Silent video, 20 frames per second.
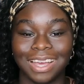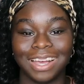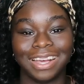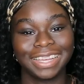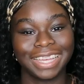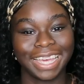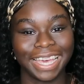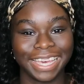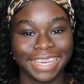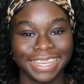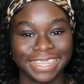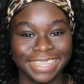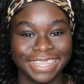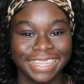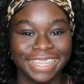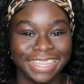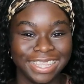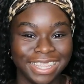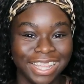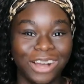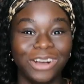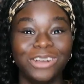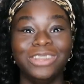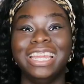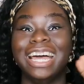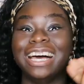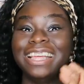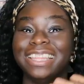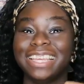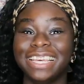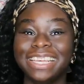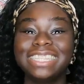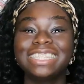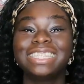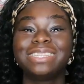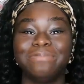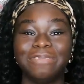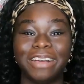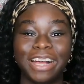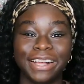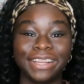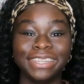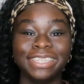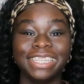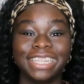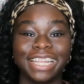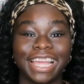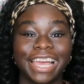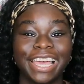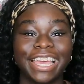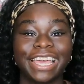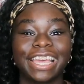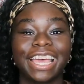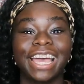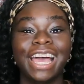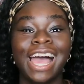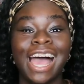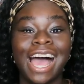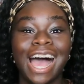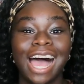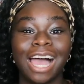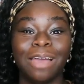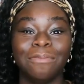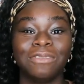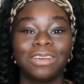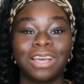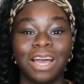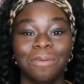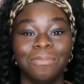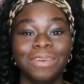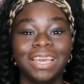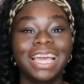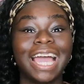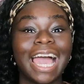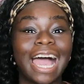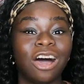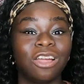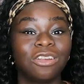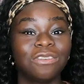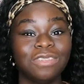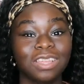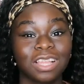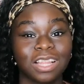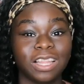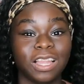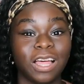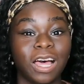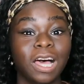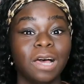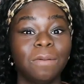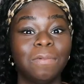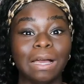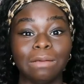Okay, no, now this smells like I'm coming out of the club.